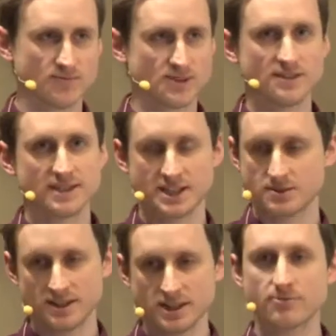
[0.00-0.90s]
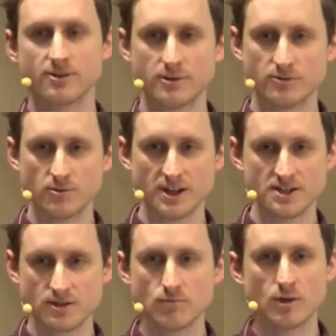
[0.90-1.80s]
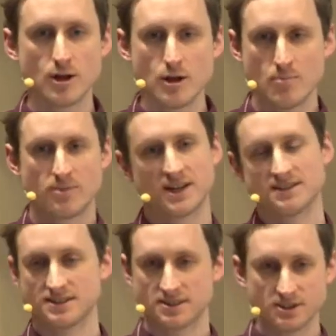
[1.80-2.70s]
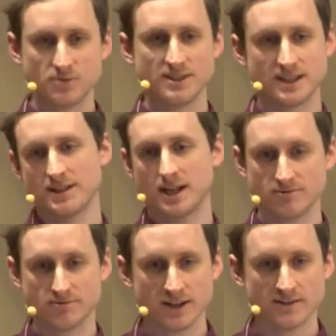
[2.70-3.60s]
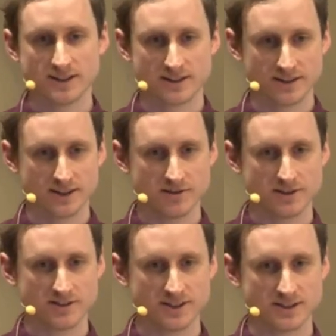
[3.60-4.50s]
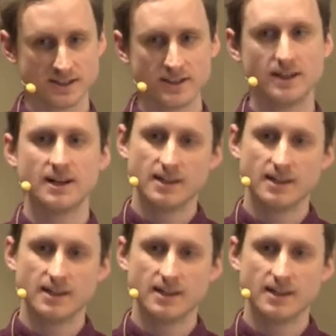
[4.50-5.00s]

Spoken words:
contextually different information. because it's assuming that you haven't found anything that you're interested in.